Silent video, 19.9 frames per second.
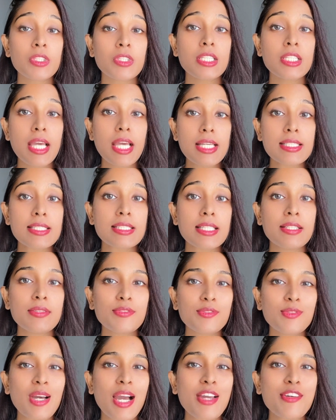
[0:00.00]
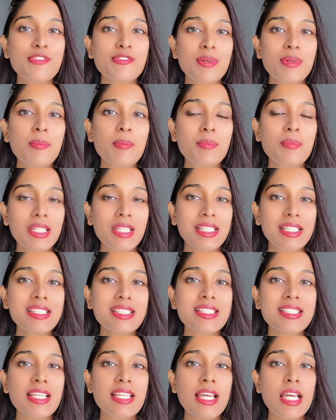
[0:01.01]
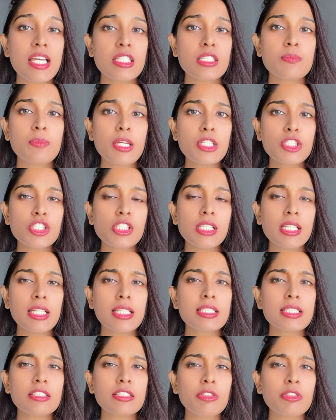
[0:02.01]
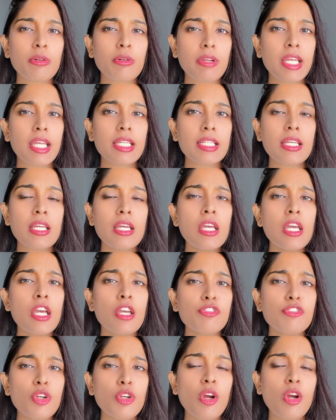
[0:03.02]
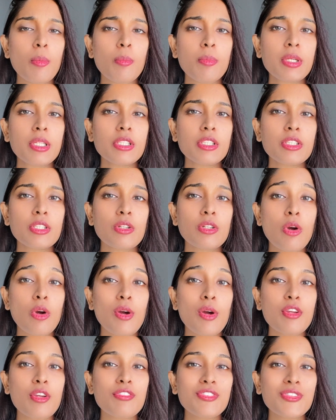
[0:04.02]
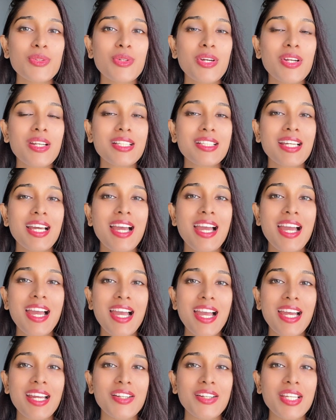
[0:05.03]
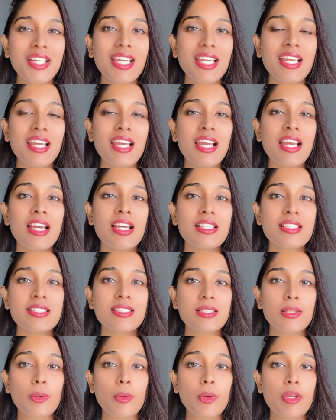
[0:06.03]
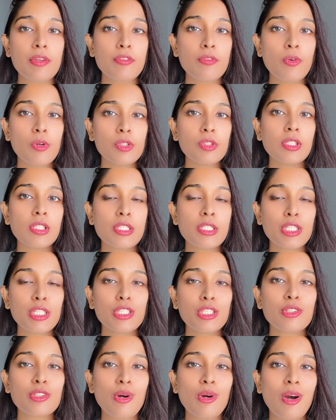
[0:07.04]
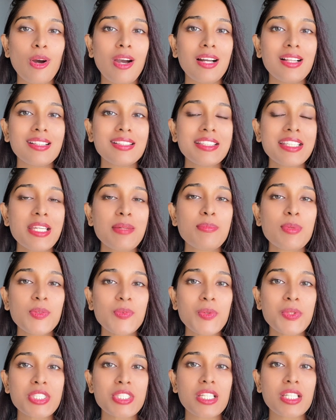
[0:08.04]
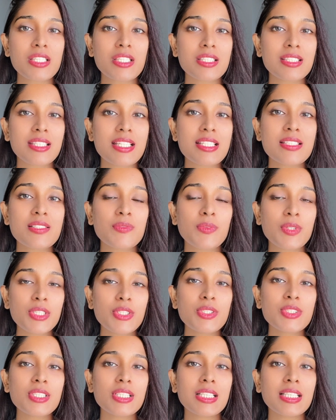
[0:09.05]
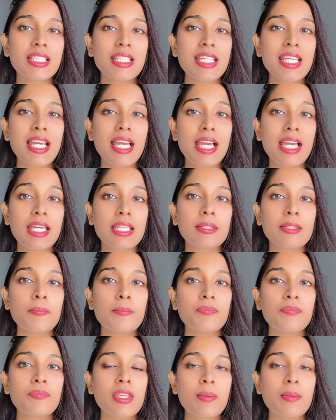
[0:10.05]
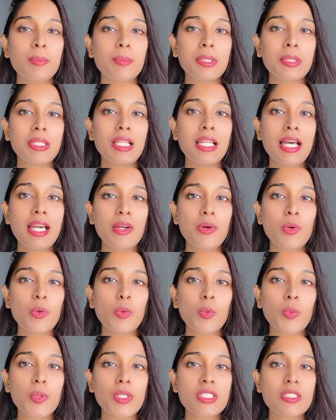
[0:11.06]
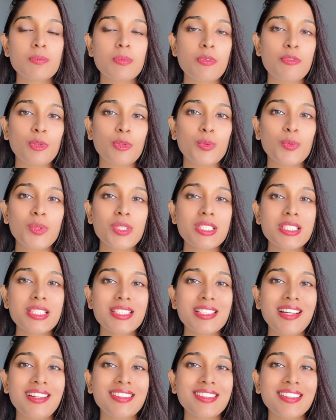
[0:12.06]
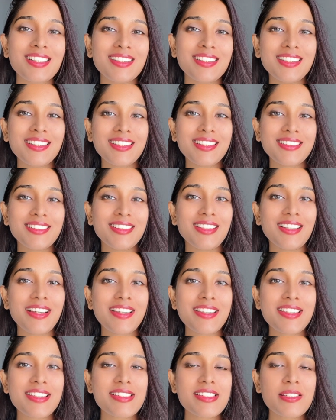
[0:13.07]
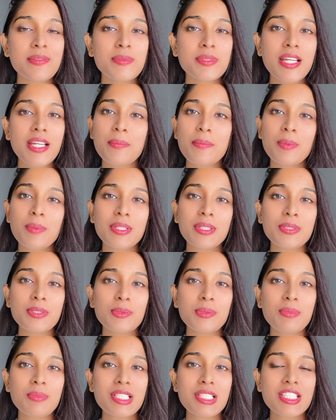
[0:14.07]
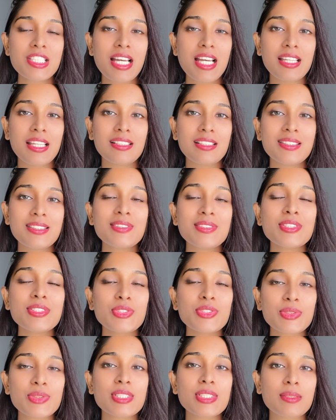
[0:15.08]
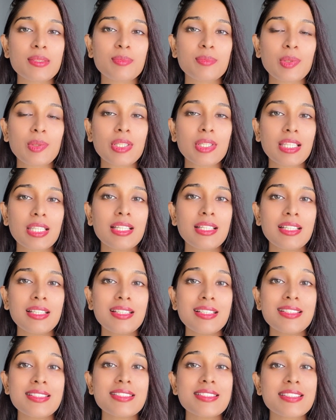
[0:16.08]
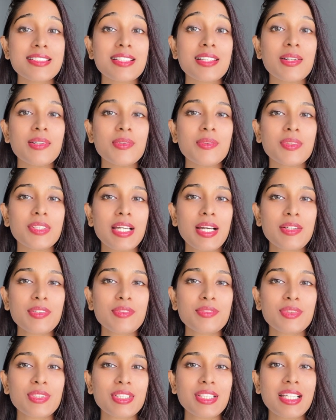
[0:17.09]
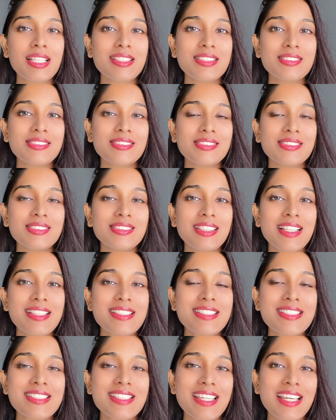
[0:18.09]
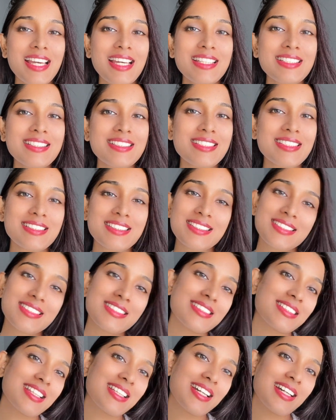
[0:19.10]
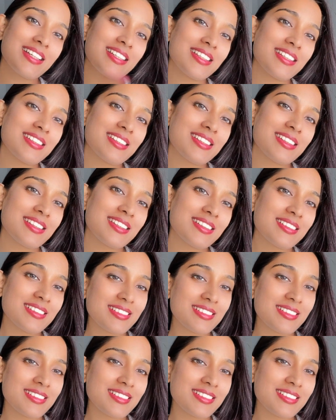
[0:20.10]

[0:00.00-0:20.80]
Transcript: Yes, in 5 minutes. Especially it's great if you are a beginner or if you are in a hurry. So if you want to learn it all, keep on watching this video till the end. But like always, before we start, kindly hit the like and subscribe button to my channel to show support. So without further ado, let's get started.